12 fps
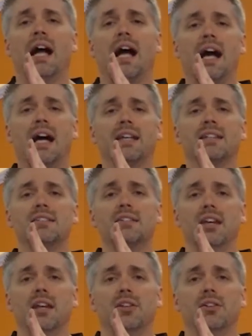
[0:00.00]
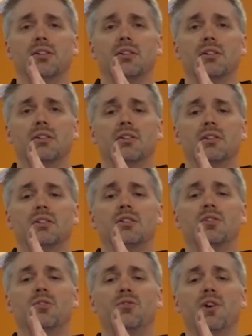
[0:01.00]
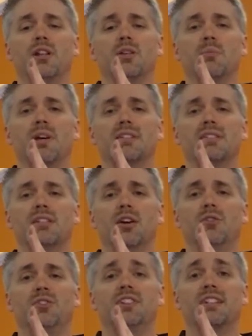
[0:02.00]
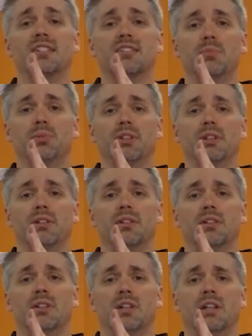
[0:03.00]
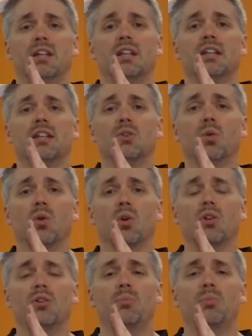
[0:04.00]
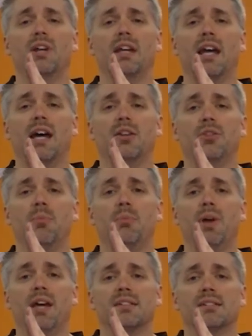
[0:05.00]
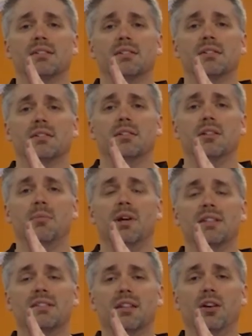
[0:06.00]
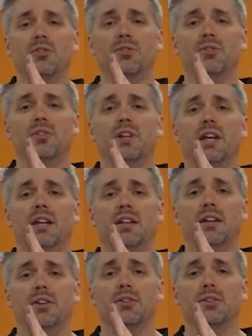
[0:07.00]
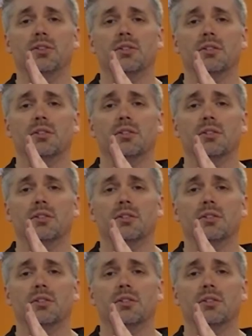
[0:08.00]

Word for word: I intend to develop my self-discipline in order to bring out the best in myself and others.